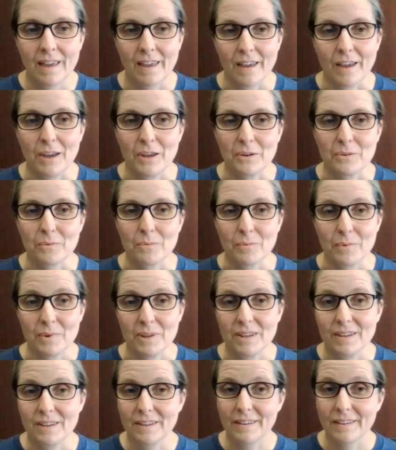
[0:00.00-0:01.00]
And
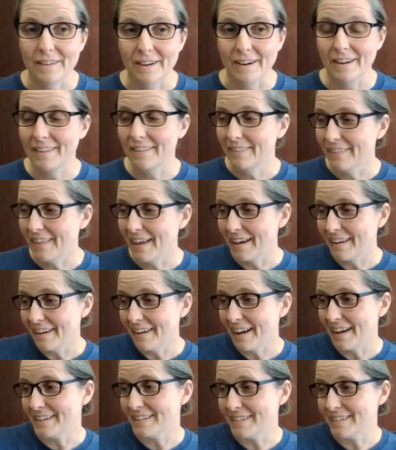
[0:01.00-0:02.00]
we got that
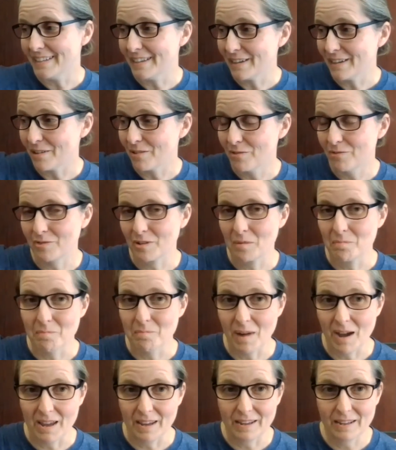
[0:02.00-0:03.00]
idea from
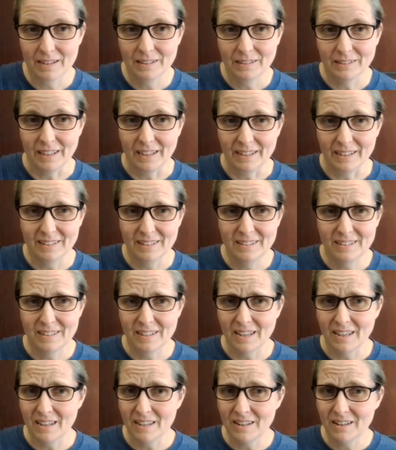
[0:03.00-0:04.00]
Mike like
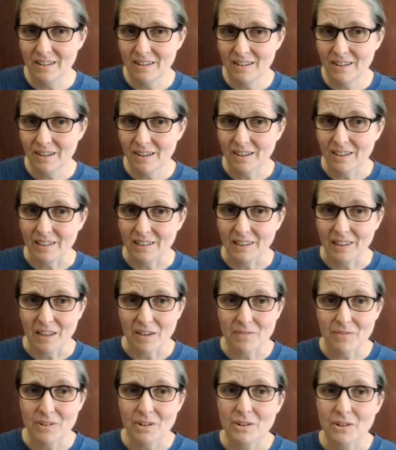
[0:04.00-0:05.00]
10,
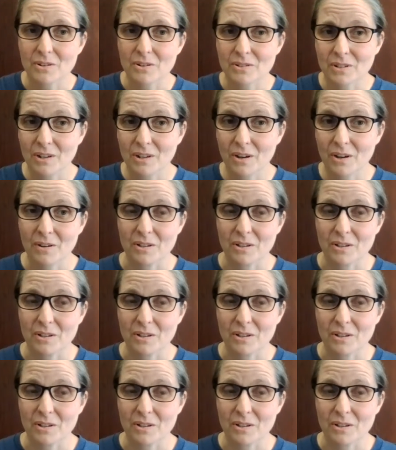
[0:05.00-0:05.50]
11 years ago.